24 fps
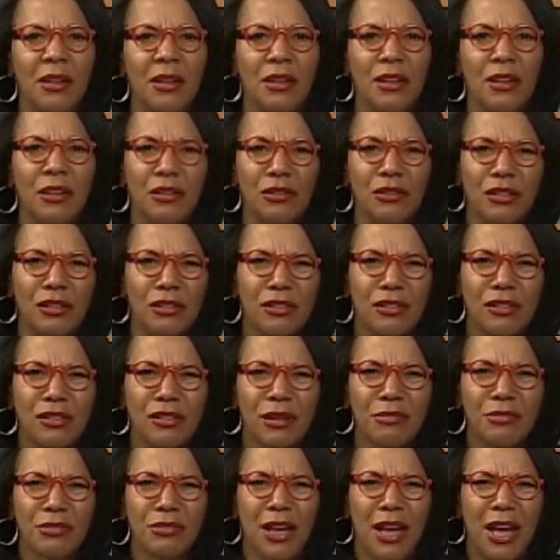You know,
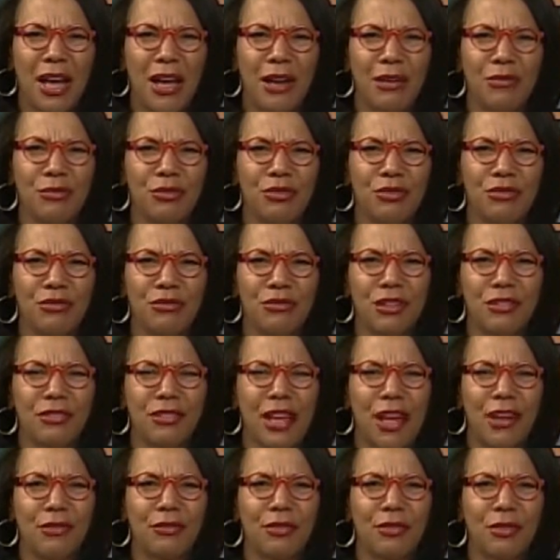sometimes you just
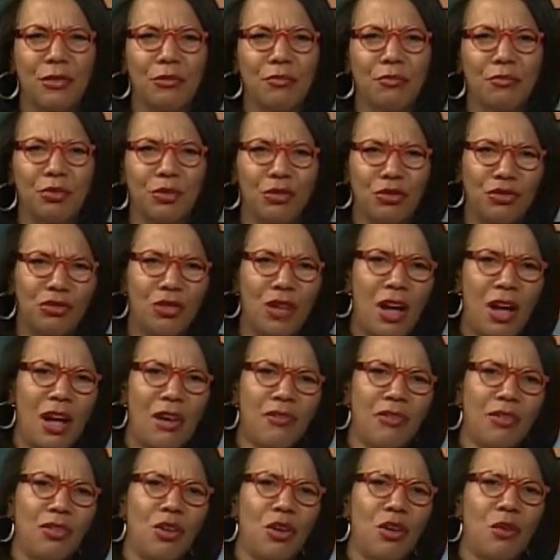have to push the
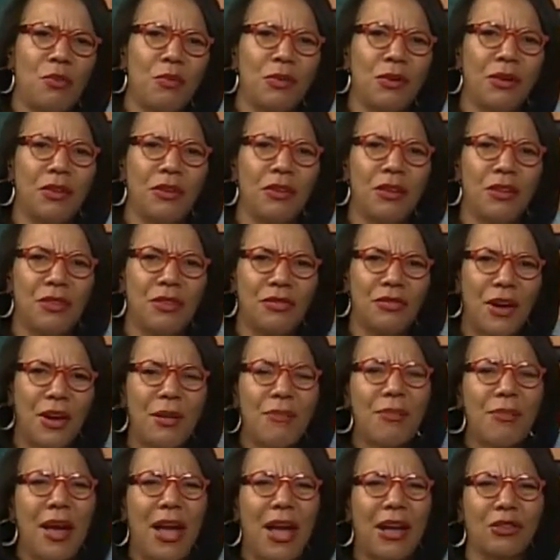envelope and fight
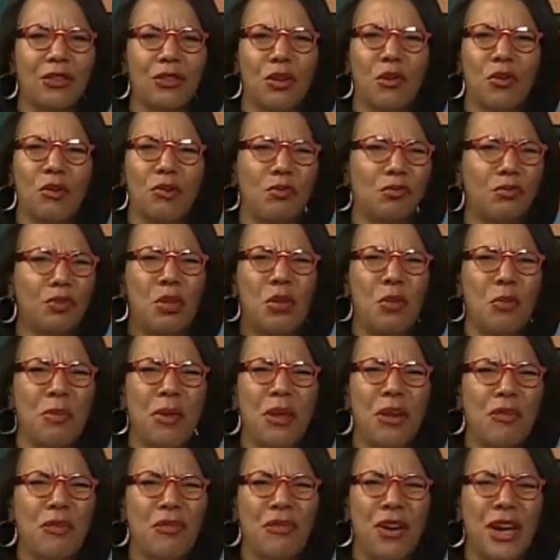back. Don't be
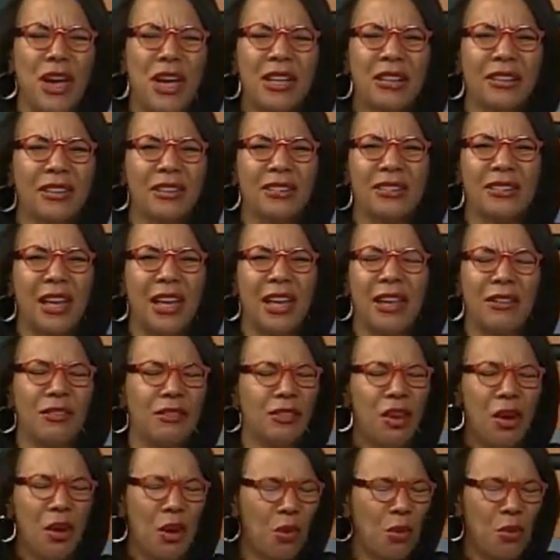afraid to say,
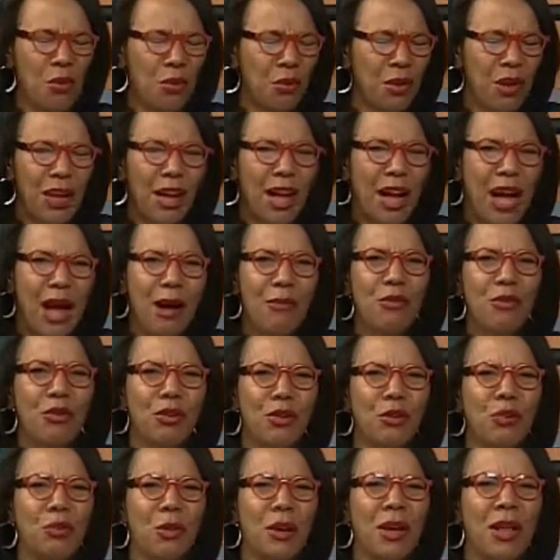no, I'm going
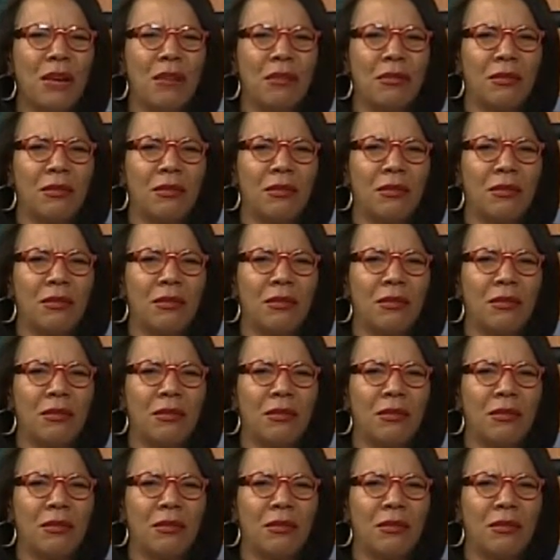to win.